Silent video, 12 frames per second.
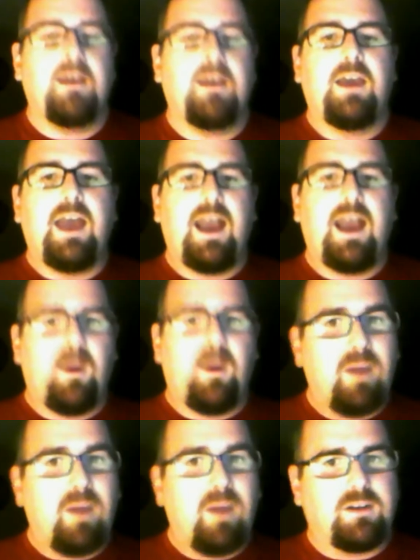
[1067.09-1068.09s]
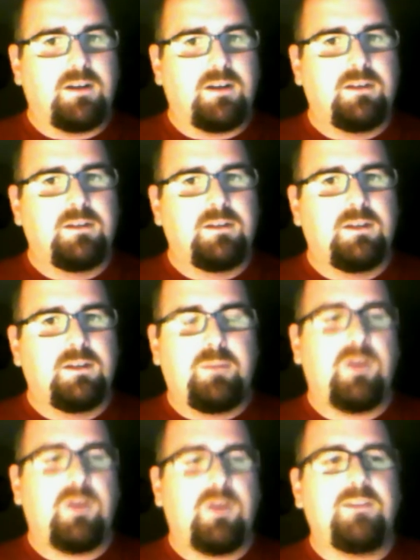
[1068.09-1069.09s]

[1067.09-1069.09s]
However, in person,